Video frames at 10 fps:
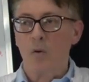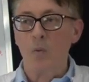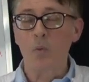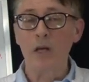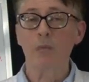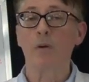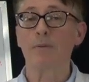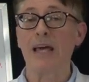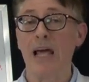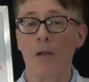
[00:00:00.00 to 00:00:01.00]
We will
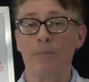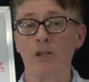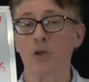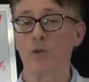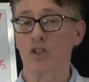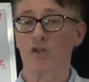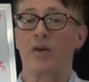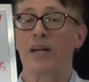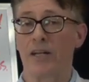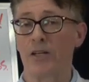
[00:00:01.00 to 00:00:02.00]
be helping you and
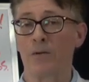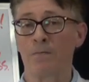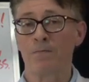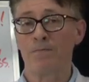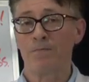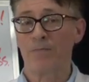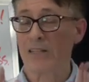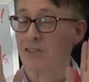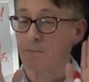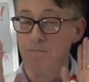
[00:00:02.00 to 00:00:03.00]
training you.
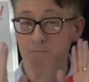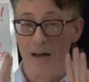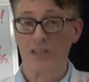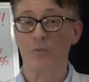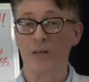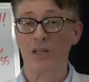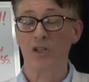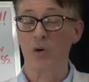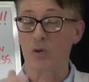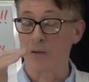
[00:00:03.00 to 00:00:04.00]
That's the best we
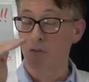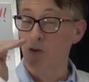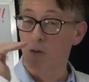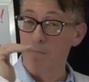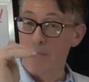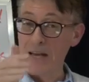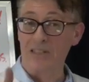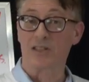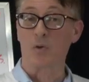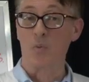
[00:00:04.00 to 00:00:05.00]
can do, giving you the
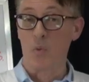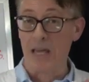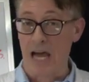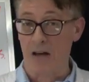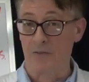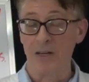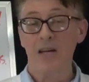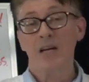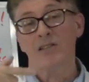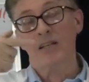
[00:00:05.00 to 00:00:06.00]
best that we have.
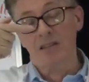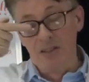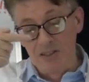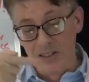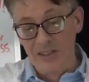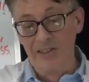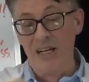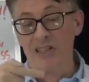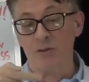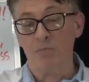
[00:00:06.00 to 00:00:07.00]
See, the
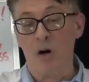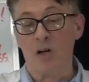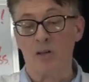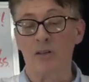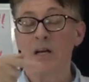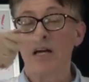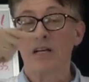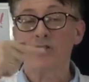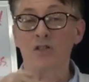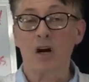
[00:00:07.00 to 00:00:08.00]
success model
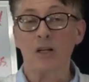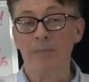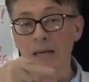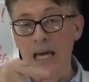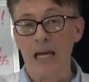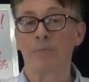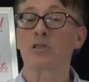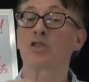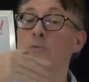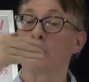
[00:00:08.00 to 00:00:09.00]
has got to be
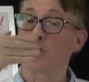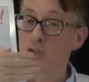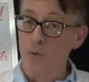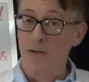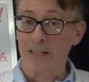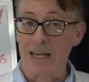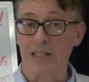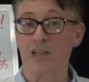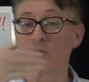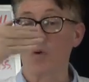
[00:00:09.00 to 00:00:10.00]
able to be
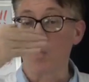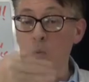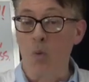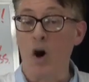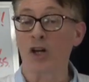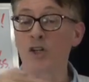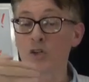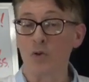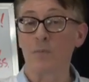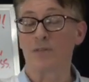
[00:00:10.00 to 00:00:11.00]
duplicated from one
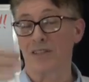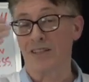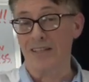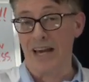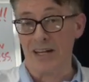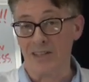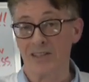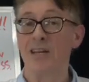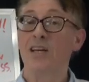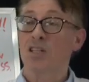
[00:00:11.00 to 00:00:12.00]
group to the
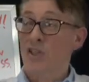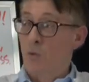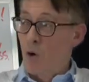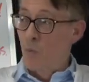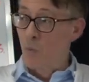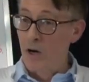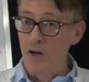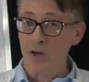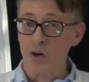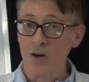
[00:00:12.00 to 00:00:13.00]
next. So what
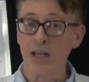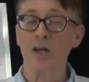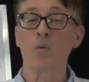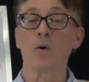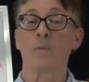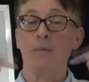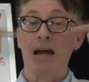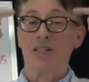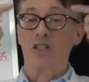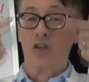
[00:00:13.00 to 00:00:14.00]
we're learning, we're
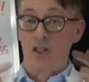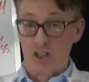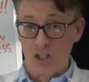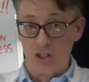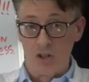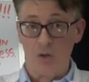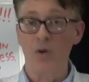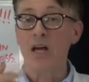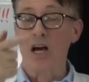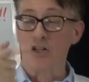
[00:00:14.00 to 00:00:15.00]
passing on to
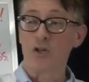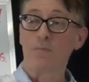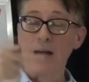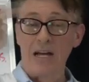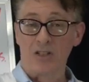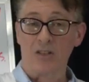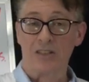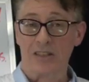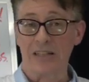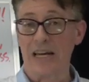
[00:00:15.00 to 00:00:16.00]
you, and you pass on
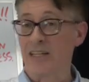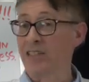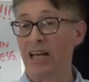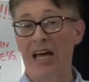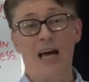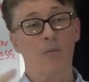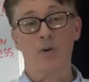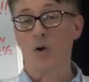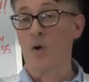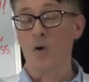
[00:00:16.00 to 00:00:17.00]
to the next, and
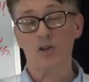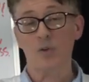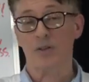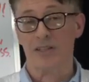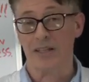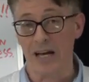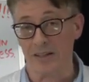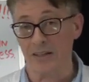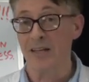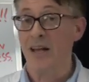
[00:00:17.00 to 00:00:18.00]
we all do it
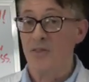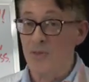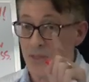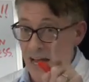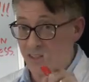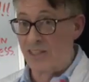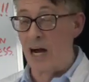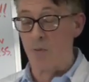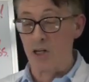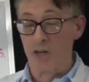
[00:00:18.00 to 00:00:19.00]
together. That's
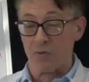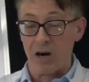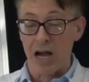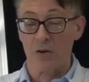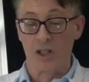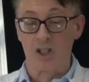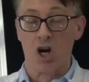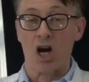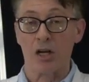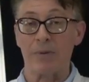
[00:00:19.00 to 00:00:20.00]
our crowd
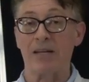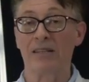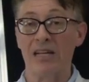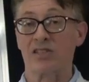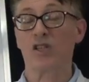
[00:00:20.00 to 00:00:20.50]
economy, that's